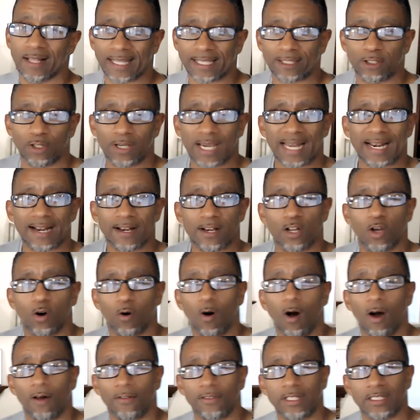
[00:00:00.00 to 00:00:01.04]
Like, you got to know
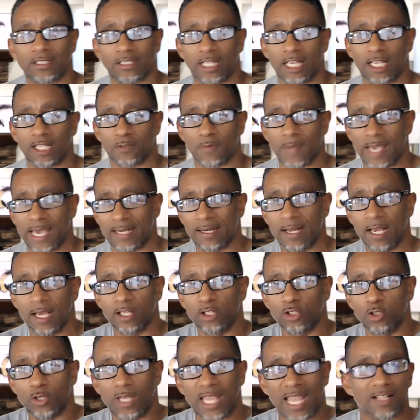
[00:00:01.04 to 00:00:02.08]
all these things, man.
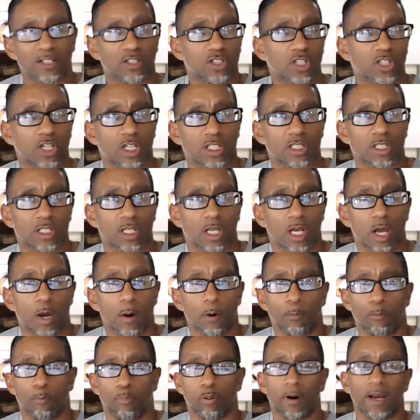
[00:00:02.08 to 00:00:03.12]
You can't just
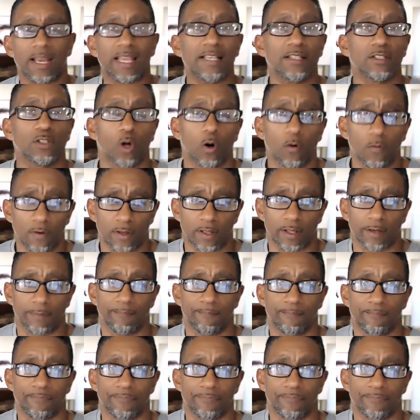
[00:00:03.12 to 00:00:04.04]
braze over them.